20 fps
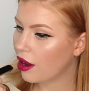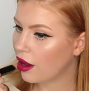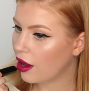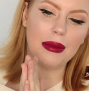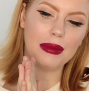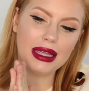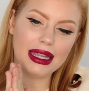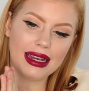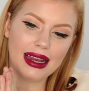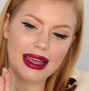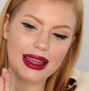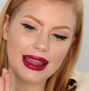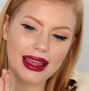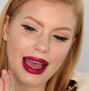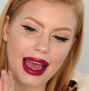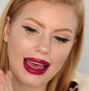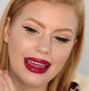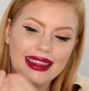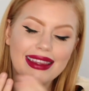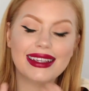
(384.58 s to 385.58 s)
I mean,
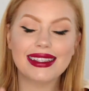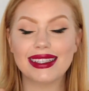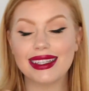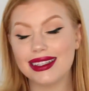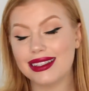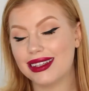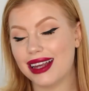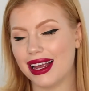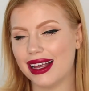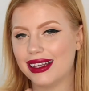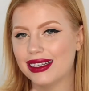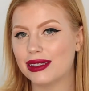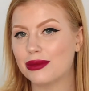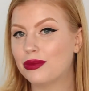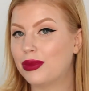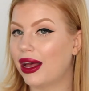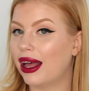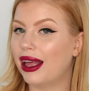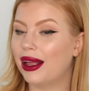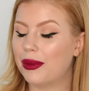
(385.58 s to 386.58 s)
this is nice,
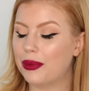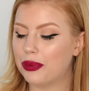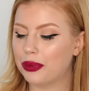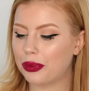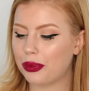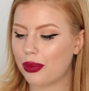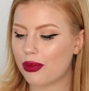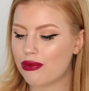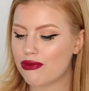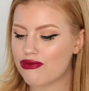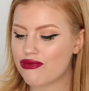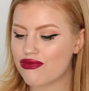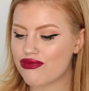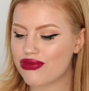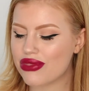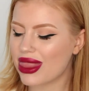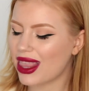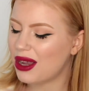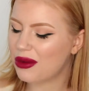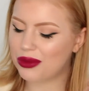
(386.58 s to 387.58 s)
but
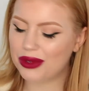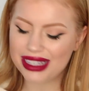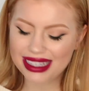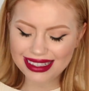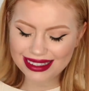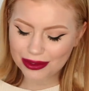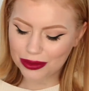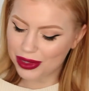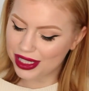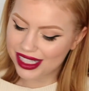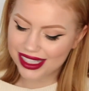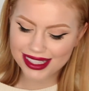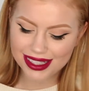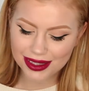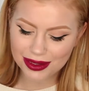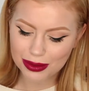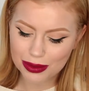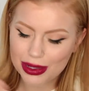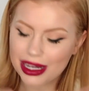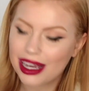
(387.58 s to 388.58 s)
we
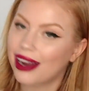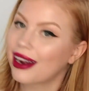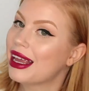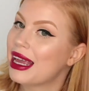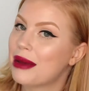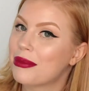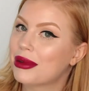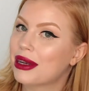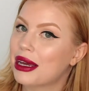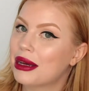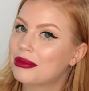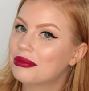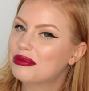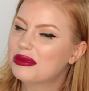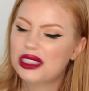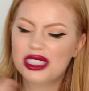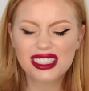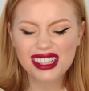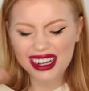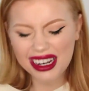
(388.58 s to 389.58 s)
gotta amp it up.
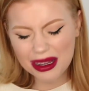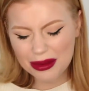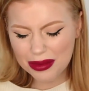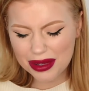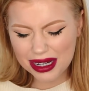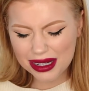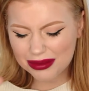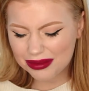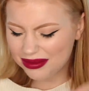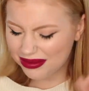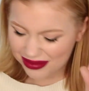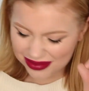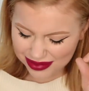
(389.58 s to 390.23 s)
We just gotta amp it up.